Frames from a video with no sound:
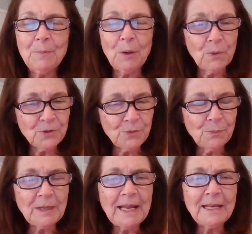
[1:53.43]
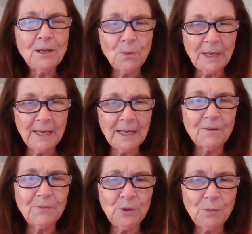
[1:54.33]
but we're t- planning on getting
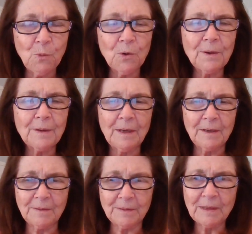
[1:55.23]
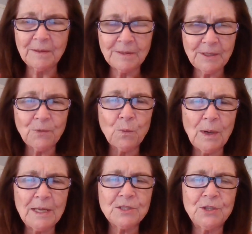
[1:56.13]
a few more uh, different
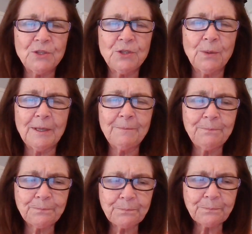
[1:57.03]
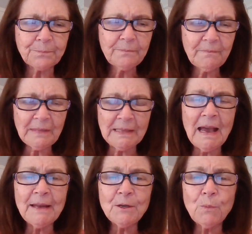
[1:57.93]
ways to do it.
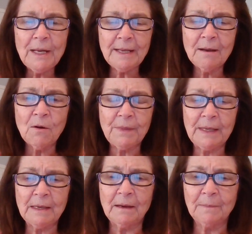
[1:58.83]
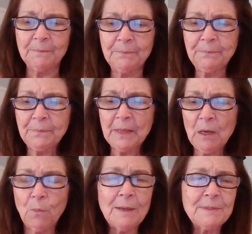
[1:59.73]
Kind of waiting on the um,
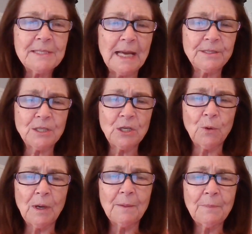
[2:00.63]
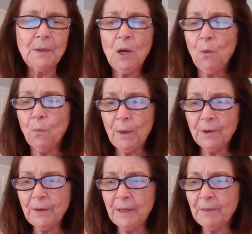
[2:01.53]
website to go up.
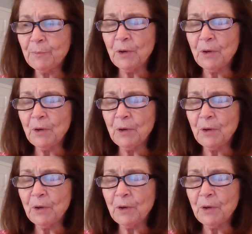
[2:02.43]
We're in the